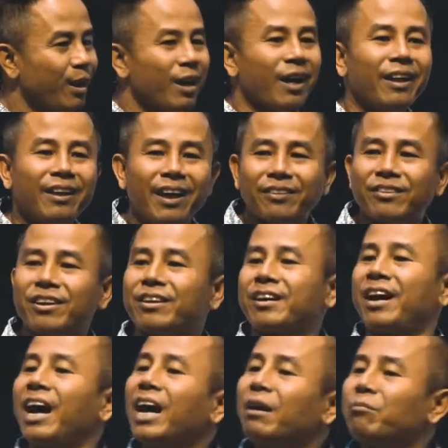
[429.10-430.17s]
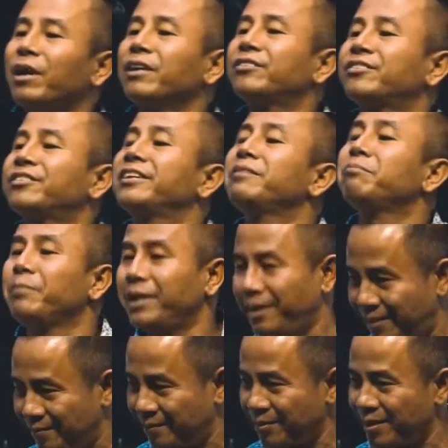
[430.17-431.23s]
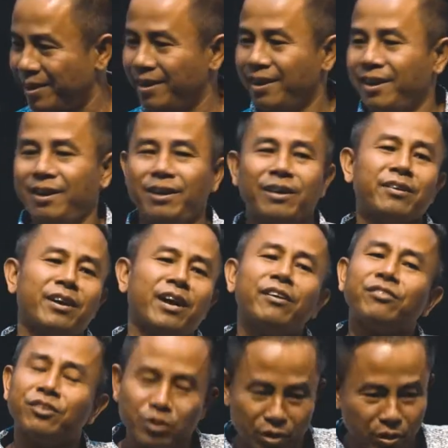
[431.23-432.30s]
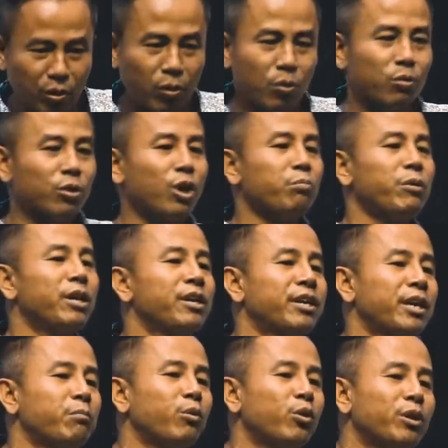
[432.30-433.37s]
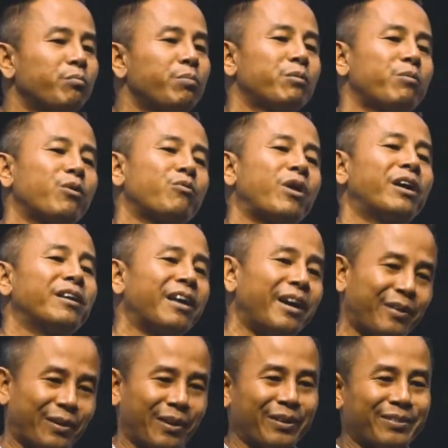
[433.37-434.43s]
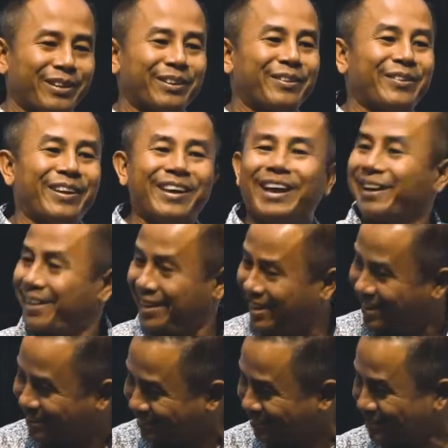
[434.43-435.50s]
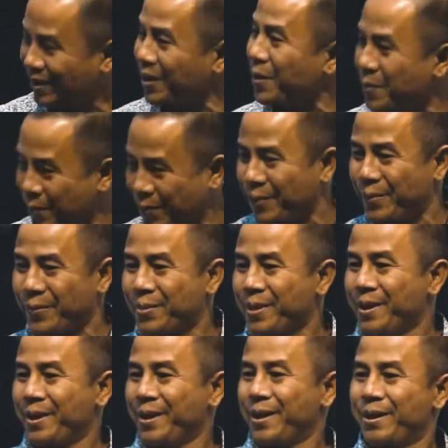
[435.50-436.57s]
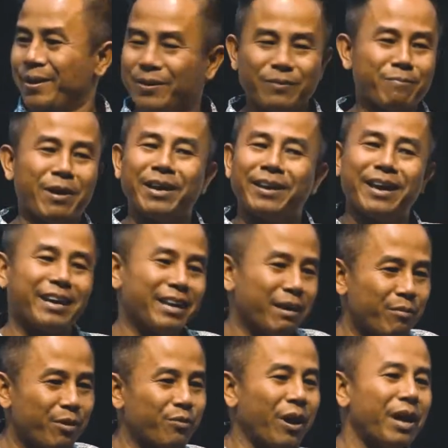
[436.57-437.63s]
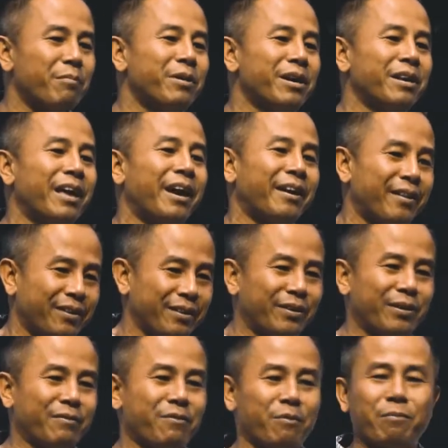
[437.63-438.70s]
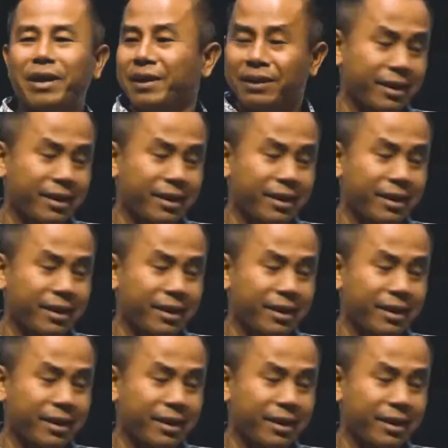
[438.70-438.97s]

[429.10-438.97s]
Her dad said, come and see me. As you know, not many Cambodian people write letters and send to their kids. No. You know, my dad never write me a letter, you know, for many